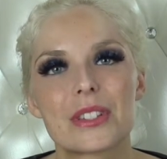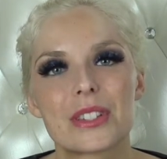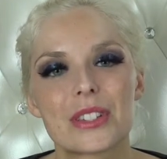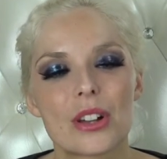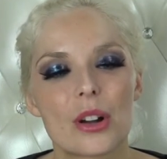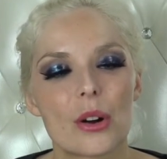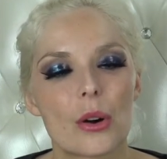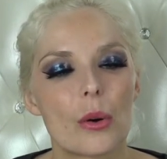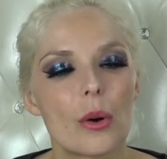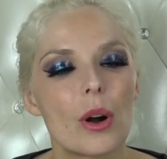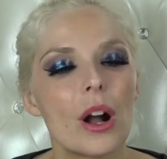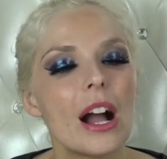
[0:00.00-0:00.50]

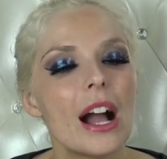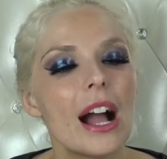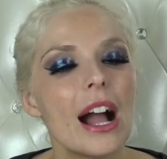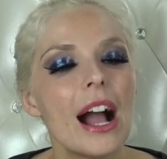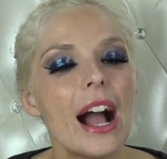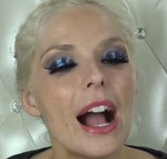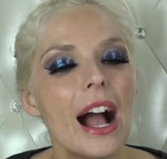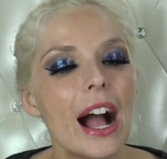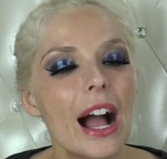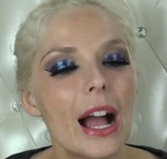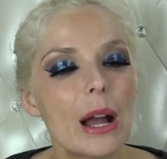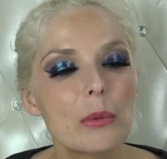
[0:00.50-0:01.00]
so
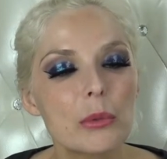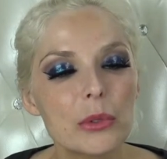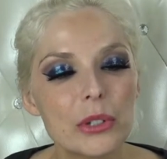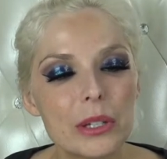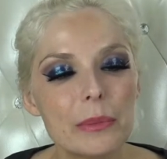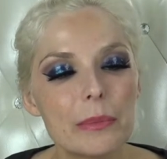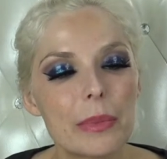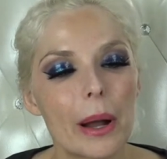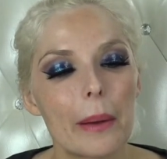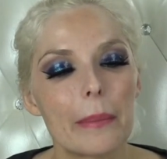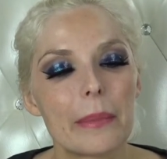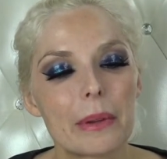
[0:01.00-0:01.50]
I'm
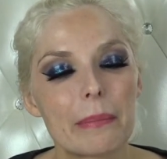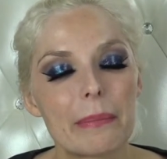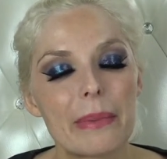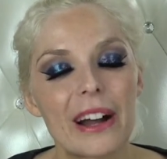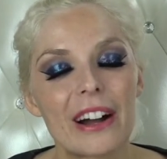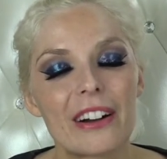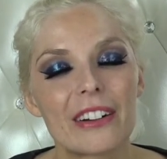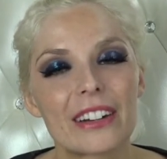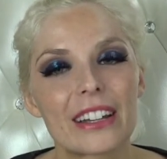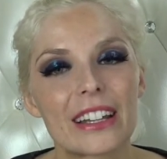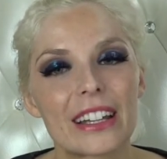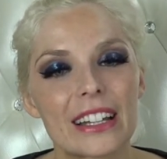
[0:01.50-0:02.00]
really bummed
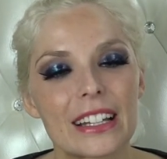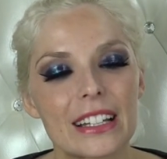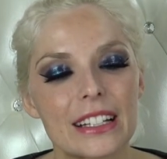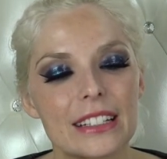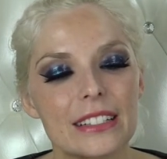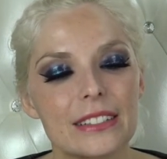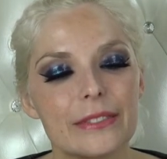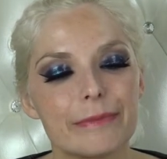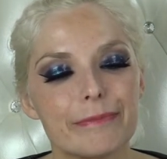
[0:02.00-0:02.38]
about it,